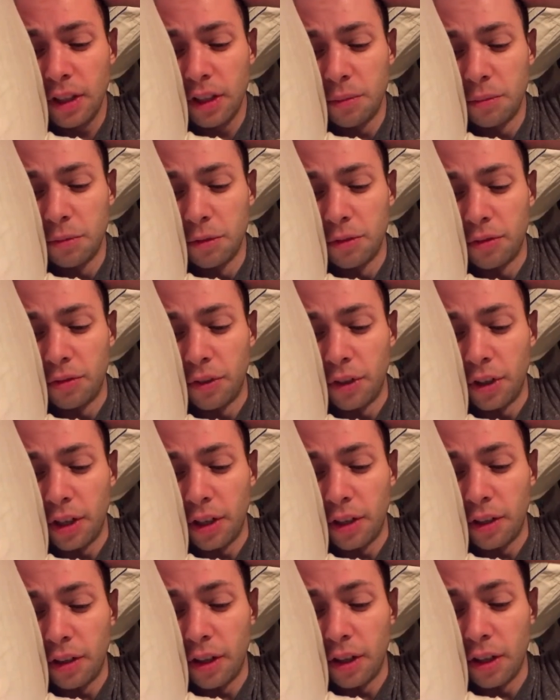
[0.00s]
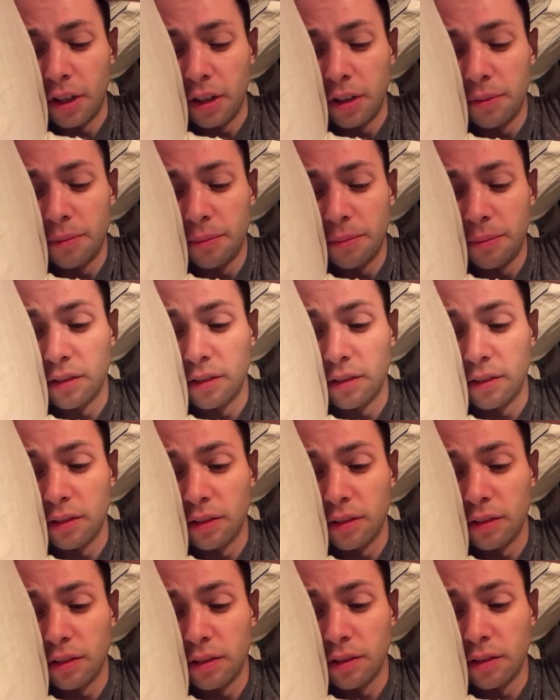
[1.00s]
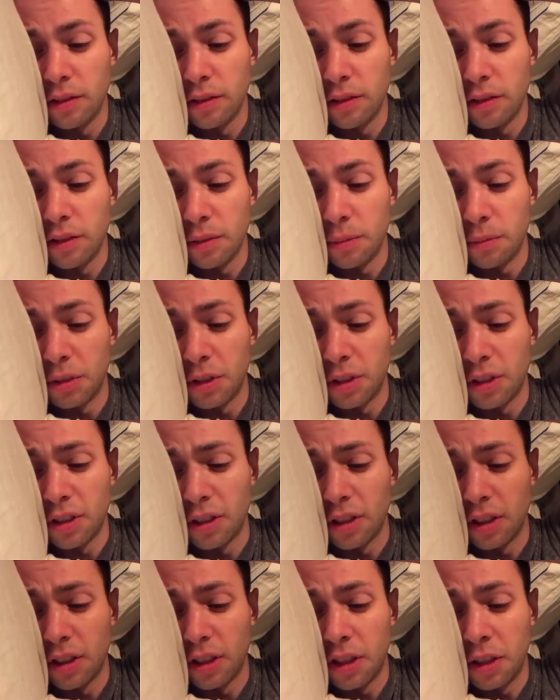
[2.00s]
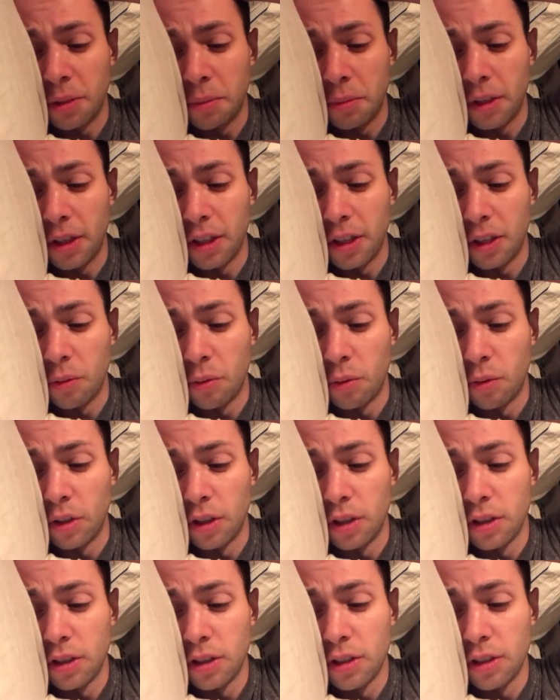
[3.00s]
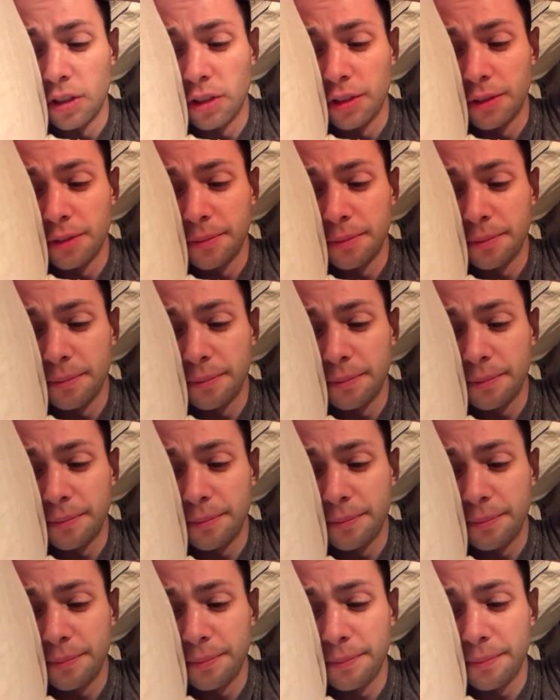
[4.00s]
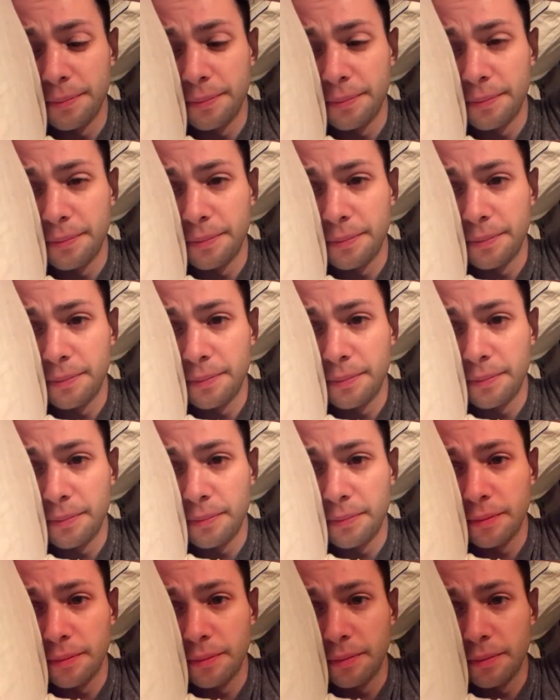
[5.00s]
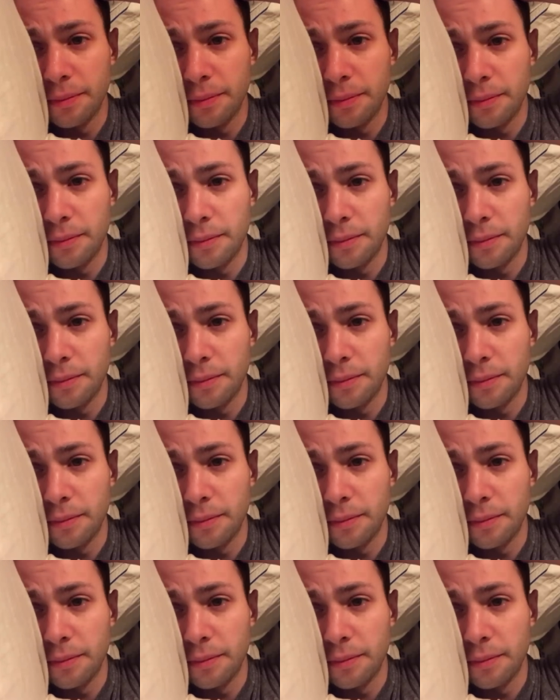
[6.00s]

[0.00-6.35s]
I'm afraid that I'm just gonna keep getting worse. It's so easy to